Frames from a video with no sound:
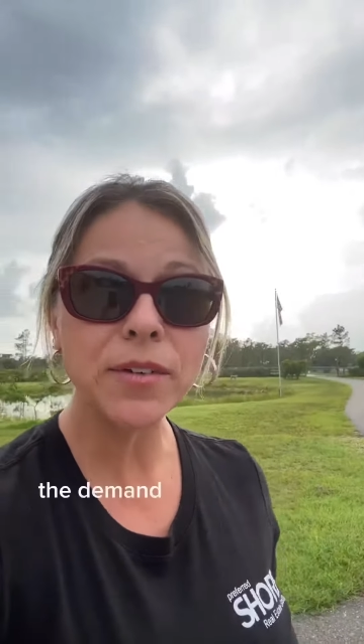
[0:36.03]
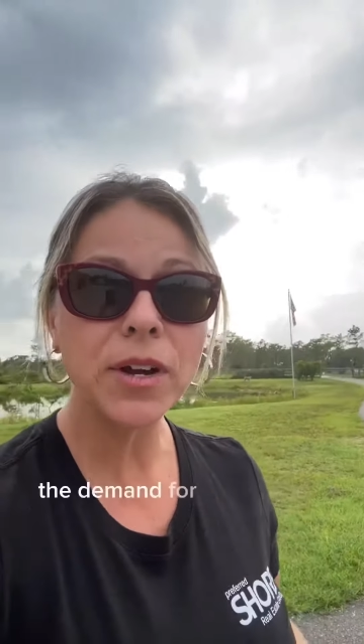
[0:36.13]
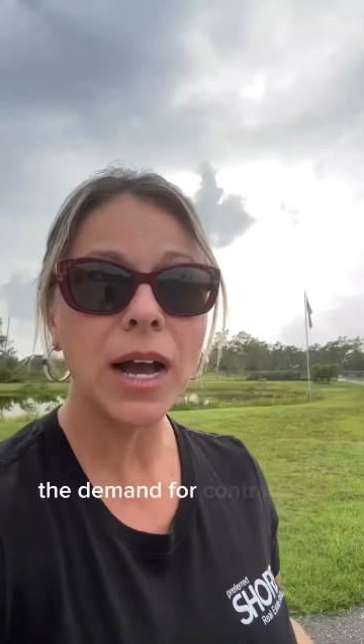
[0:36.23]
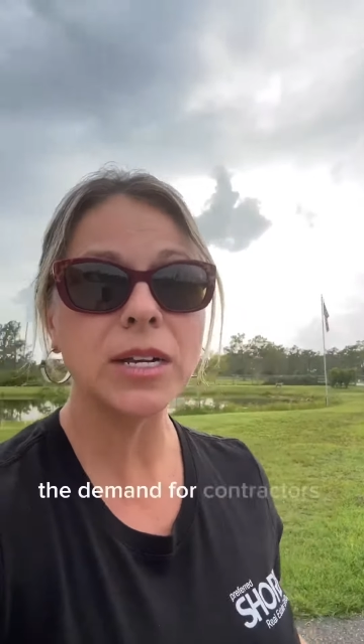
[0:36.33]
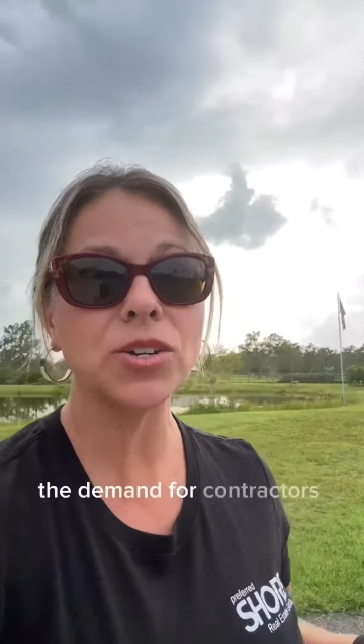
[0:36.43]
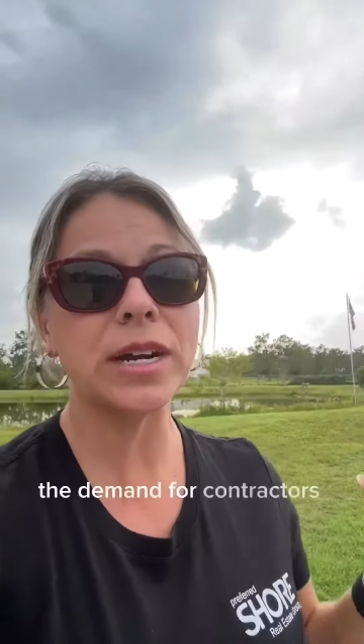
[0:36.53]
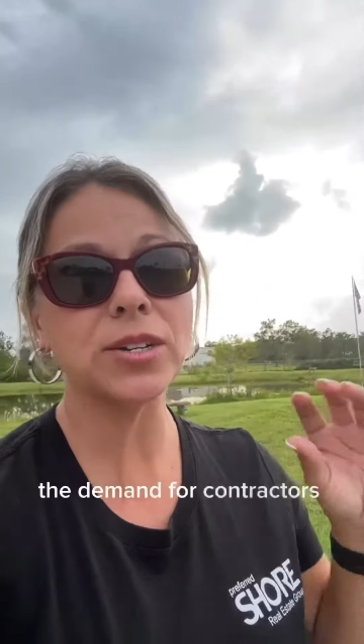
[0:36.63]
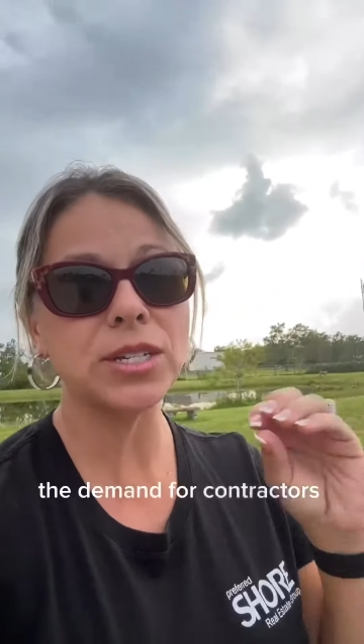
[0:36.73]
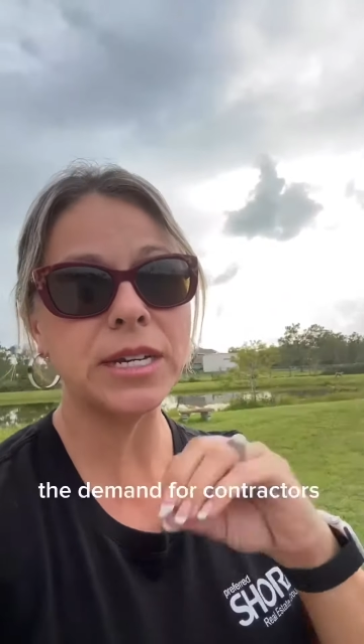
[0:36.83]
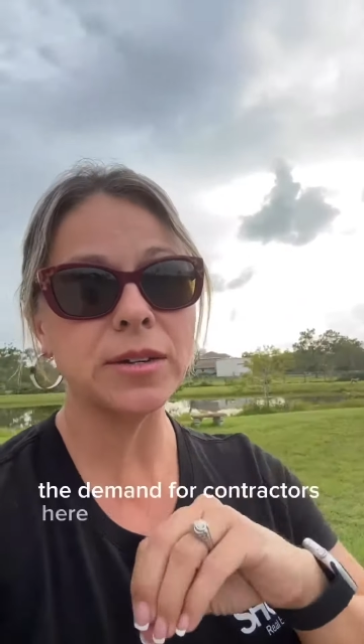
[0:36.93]
for
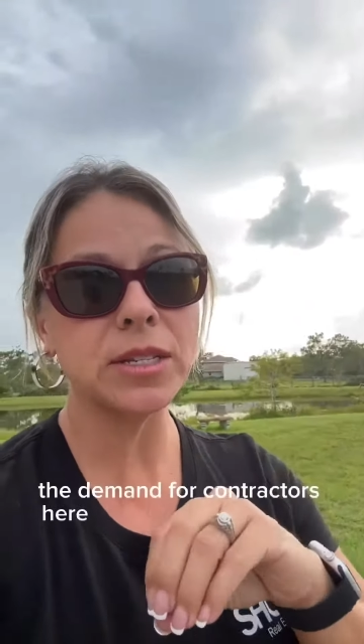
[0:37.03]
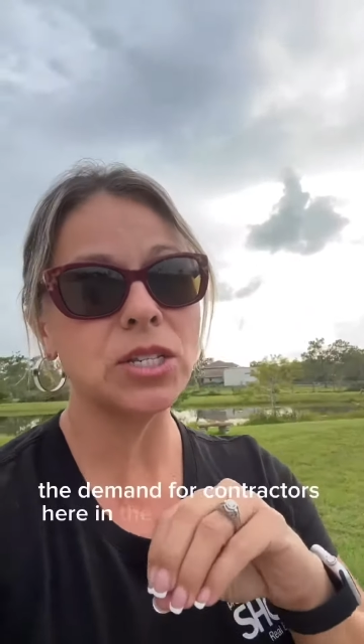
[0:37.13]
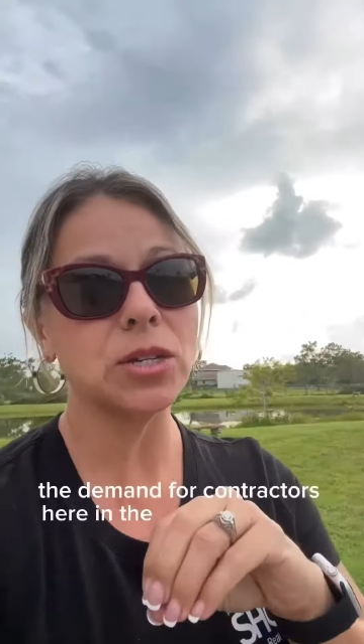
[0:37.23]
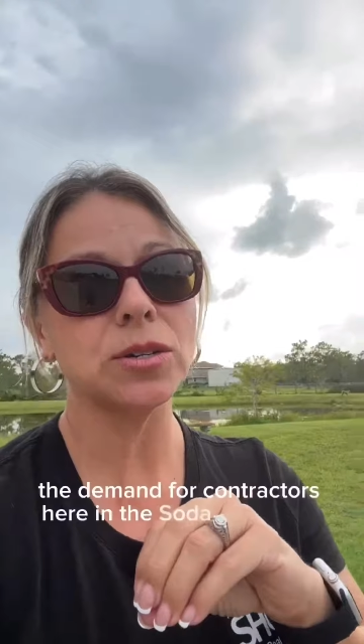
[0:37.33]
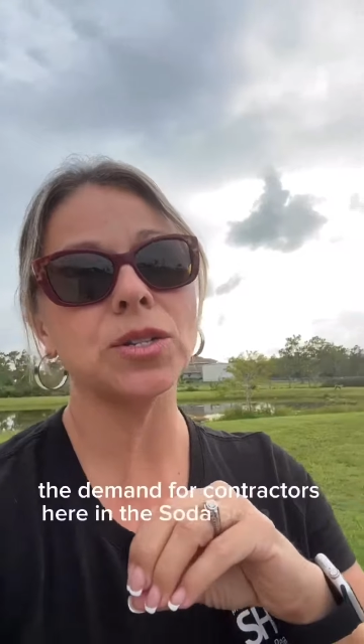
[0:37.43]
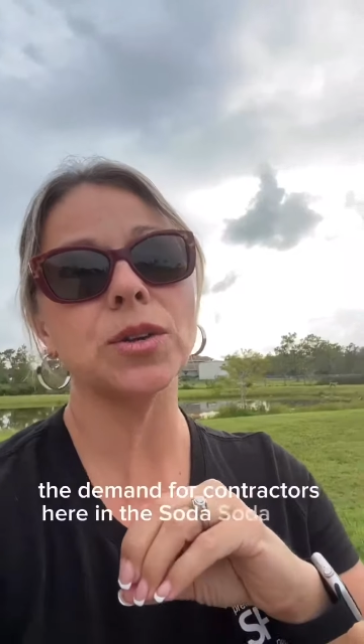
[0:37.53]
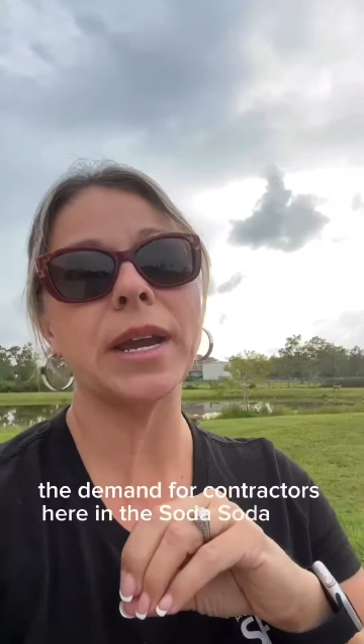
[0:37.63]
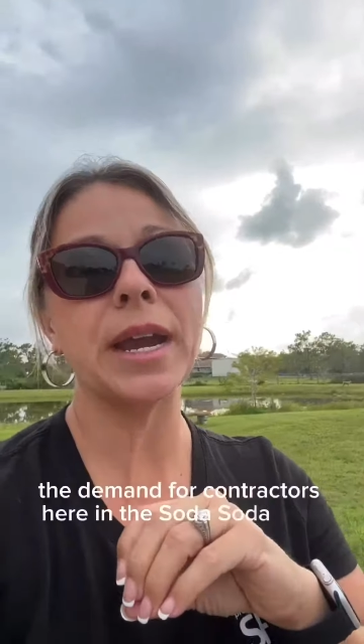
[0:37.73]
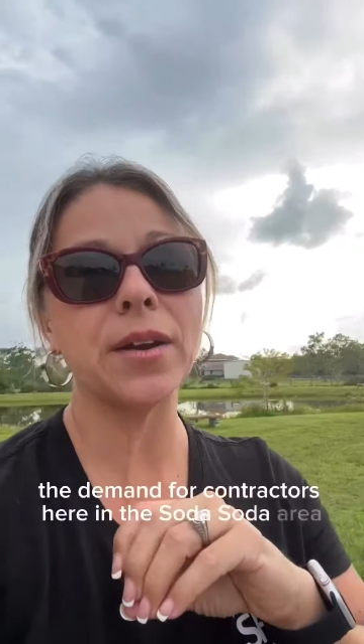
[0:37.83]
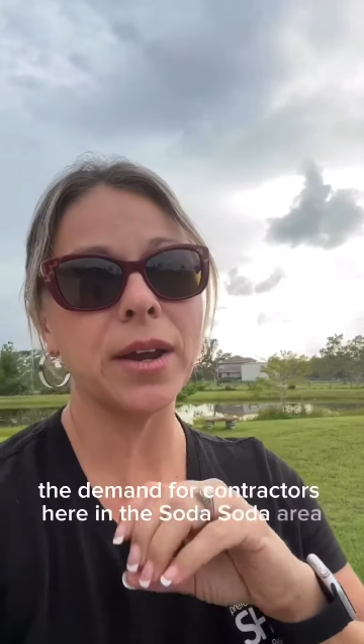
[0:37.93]
contractors here in the
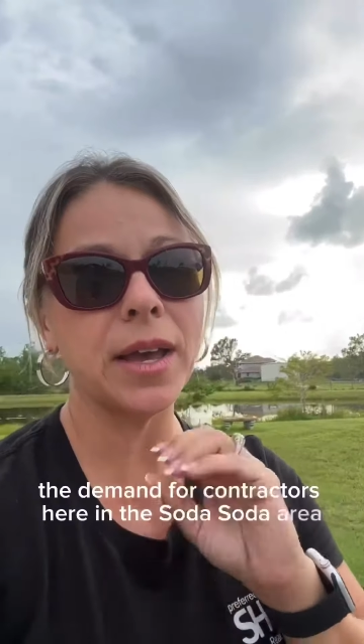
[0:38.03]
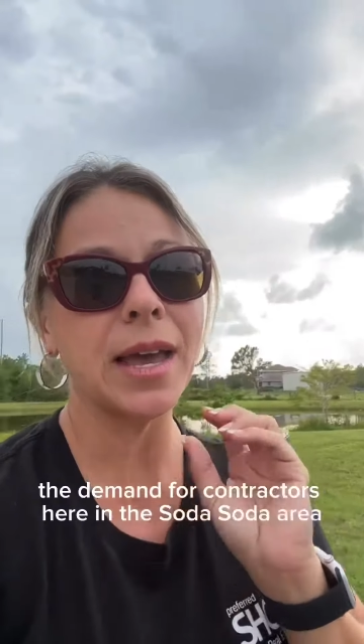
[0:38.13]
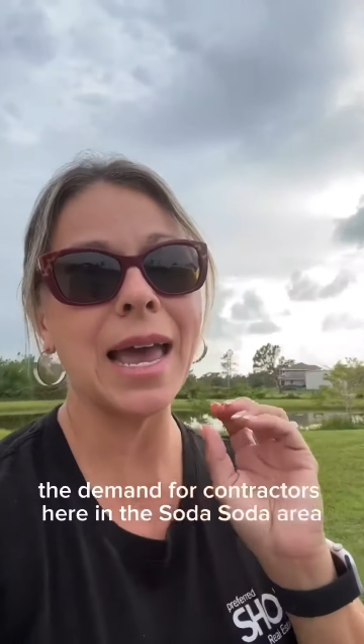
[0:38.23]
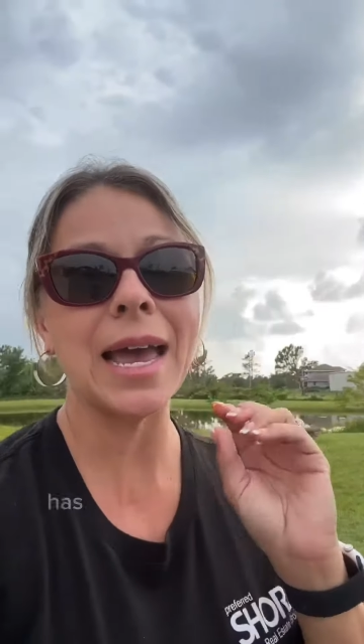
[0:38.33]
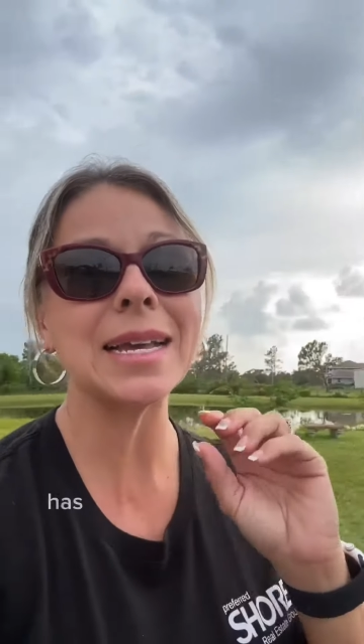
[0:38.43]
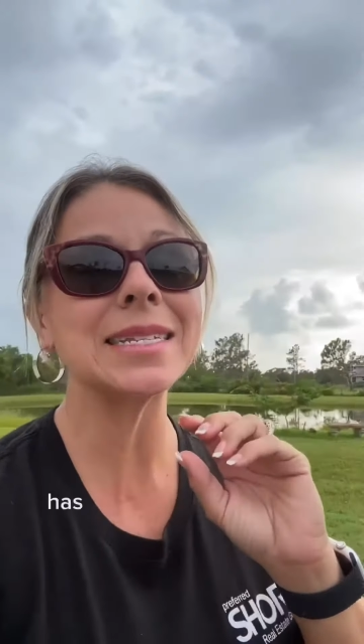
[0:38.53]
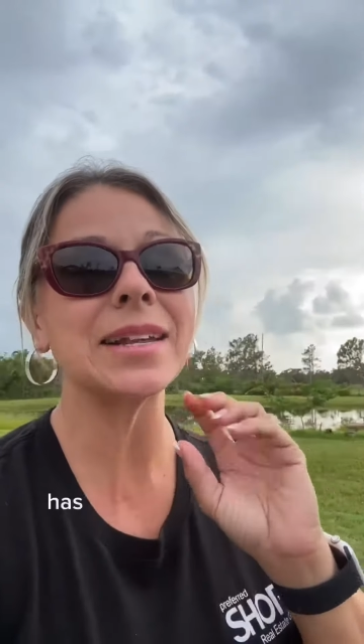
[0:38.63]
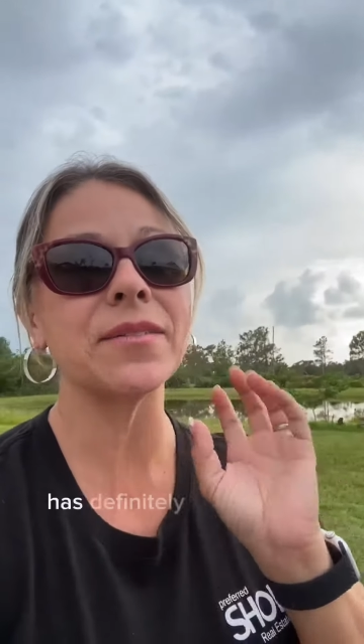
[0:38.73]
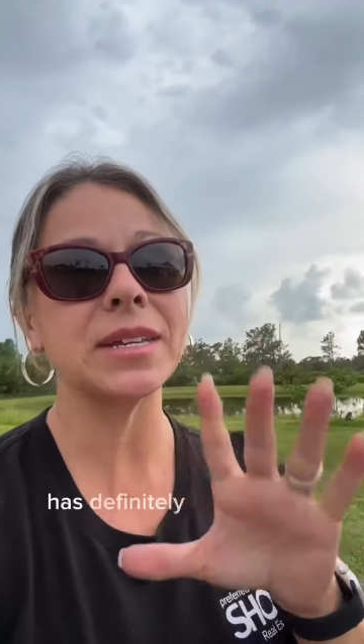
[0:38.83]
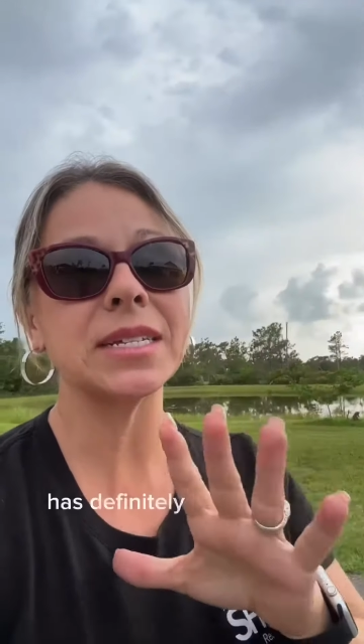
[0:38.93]
Sarasota area has
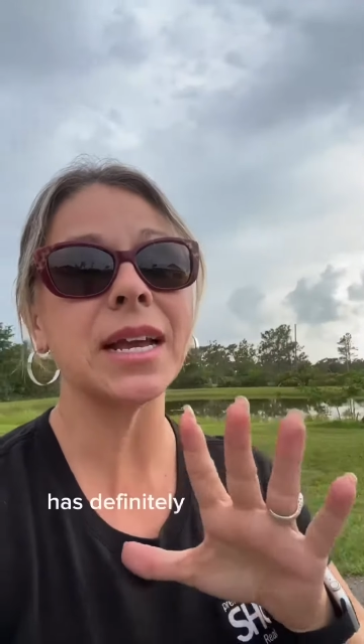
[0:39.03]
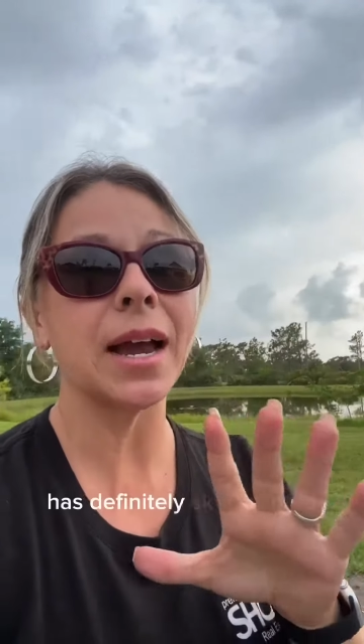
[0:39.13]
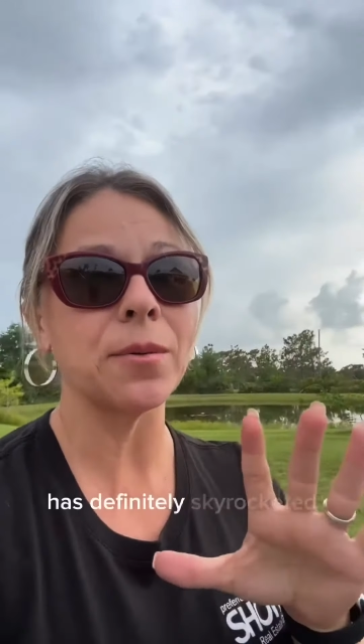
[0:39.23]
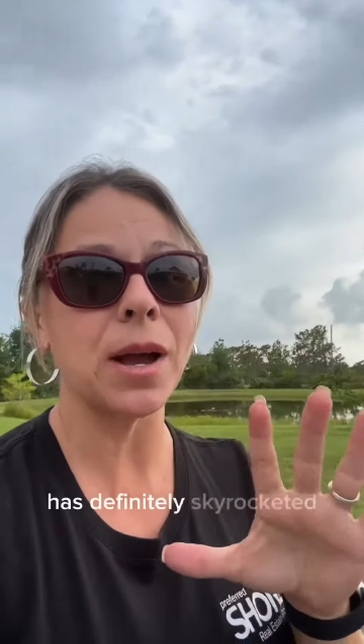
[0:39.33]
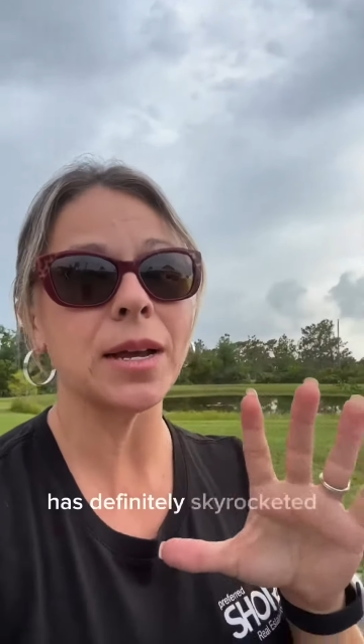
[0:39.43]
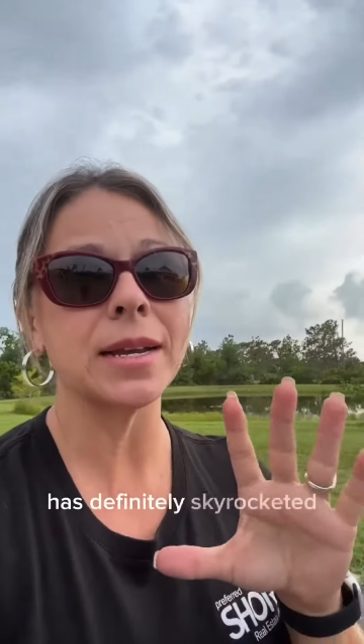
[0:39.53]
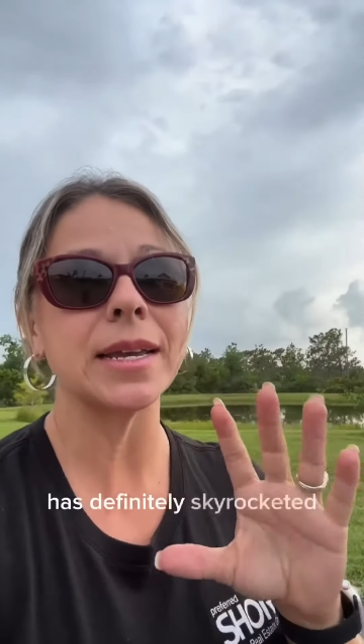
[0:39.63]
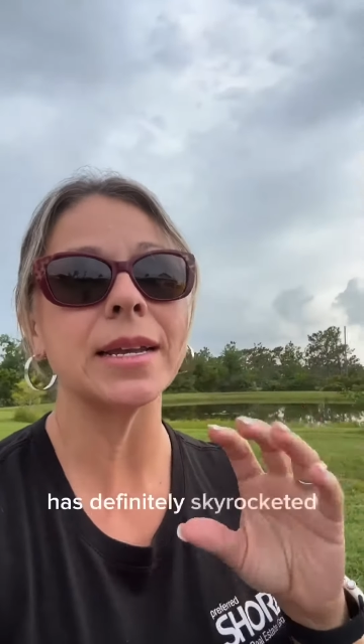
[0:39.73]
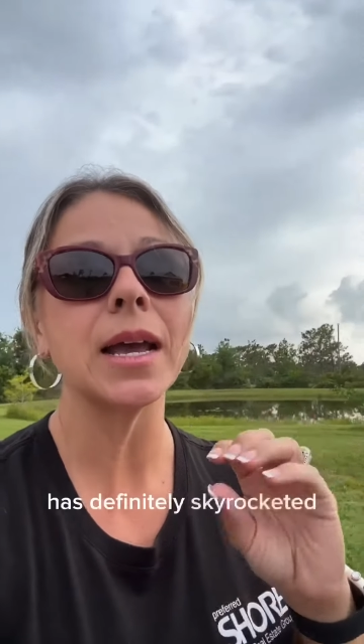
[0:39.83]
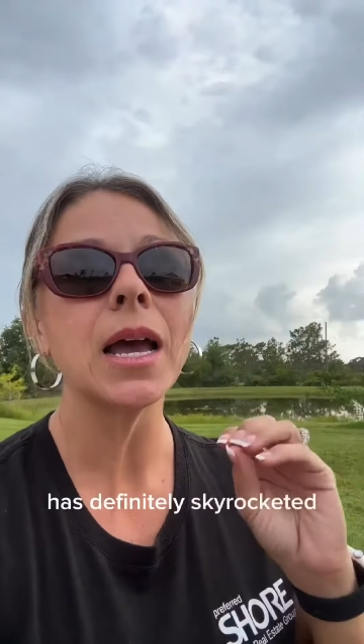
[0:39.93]
definitely skyrocketed,